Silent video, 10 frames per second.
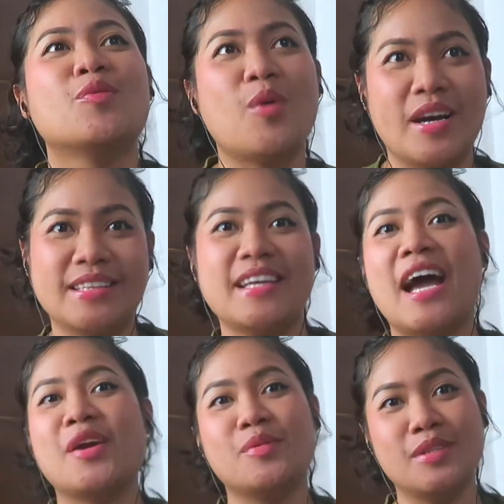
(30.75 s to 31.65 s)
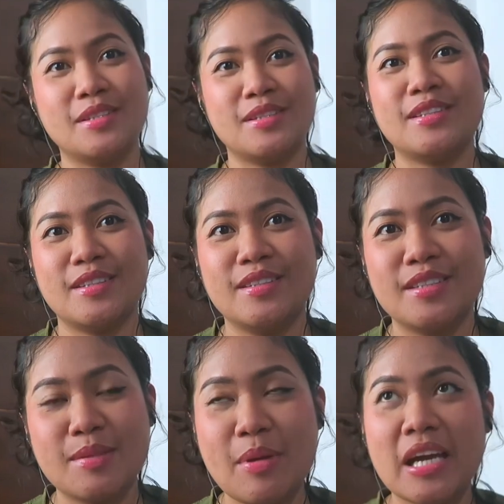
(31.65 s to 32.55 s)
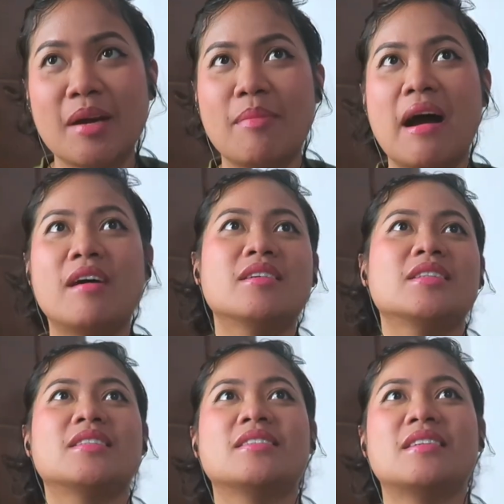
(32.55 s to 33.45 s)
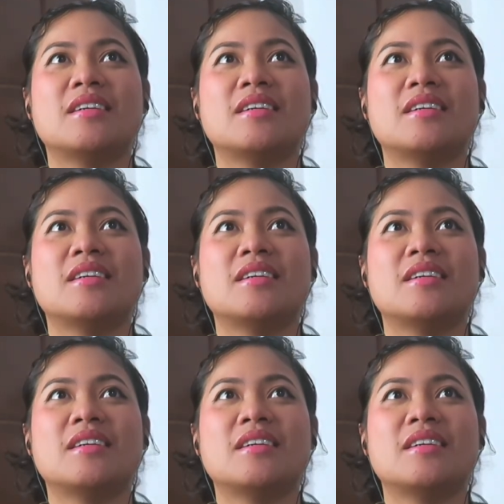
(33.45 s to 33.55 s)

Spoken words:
what I will speak about.